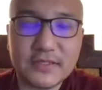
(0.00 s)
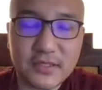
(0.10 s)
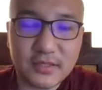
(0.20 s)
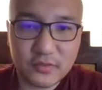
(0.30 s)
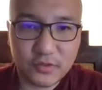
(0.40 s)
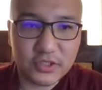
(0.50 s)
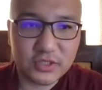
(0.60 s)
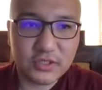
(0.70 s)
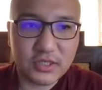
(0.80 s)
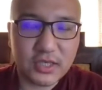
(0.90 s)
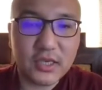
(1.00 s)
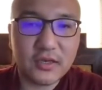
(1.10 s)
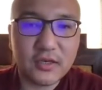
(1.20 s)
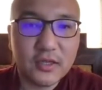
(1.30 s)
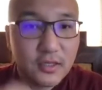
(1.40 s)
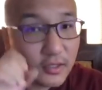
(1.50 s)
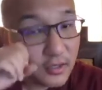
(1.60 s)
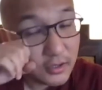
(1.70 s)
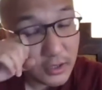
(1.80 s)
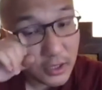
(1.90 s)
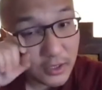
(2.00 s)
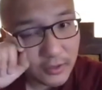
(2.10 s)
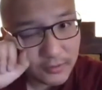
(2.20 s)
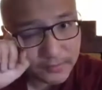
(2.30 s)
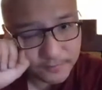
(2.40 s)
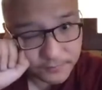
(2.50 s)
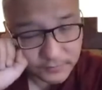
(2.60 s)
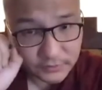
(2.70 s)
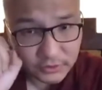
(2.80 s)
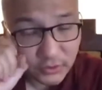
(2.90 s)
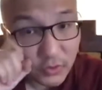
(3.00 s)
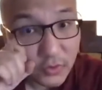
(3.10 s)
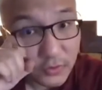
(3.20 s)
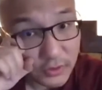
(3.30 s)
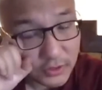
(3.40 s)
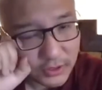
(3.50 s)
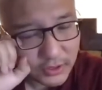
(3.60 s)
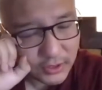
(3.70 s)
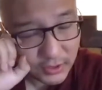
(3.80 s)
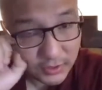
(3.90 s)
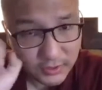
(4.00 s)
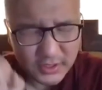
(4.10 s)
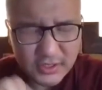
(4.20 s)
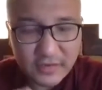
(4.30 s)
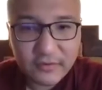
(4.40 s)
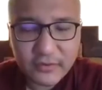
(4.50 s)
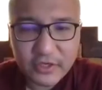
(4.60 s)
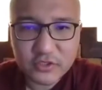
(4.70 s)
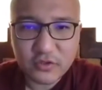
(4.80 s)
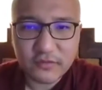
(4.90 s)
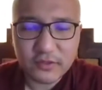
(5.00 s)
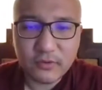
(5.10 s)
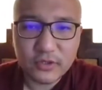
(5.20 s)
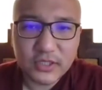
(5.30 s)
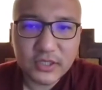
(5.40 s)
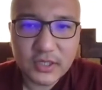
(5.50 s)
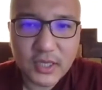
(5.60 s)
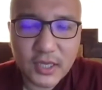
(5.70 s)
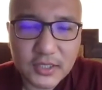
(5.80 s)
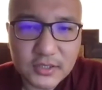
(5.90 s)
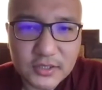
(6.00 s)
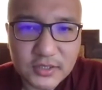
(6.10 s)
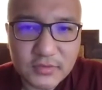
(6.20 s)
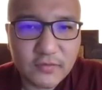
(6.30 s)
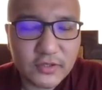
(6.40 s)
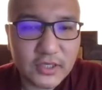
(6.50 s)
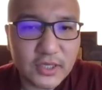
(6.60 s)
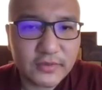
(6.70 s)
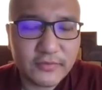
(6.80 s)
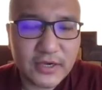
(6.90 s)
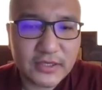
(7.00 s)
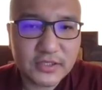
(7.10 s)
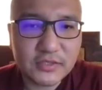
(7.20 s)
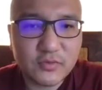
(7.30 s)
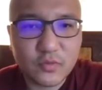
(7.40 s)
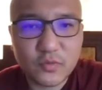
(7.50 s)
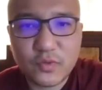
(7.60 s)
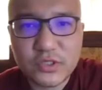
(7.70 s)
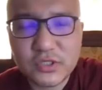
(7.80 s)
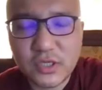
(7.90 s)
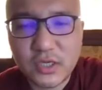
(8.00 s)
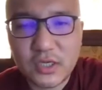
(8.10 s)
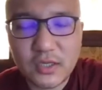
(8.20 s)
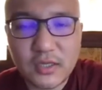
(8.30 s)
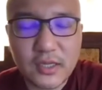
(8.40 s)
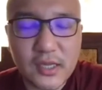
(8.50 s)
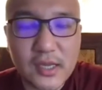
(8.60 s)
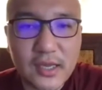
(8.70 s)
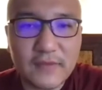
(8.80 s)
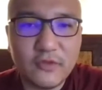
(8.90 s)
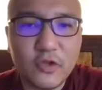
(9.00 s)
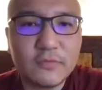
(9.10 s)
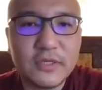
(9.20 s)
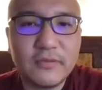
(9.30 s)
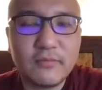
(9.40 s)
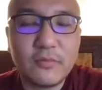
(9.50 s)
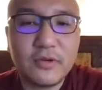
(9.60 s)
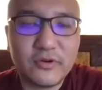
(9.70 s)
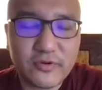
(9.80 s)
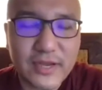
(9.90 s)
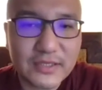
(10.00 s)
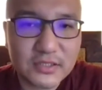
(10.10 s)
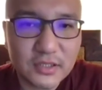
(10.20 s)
which is again, so the seven branches of the Bodhi and some of the other practices which have not been popularized,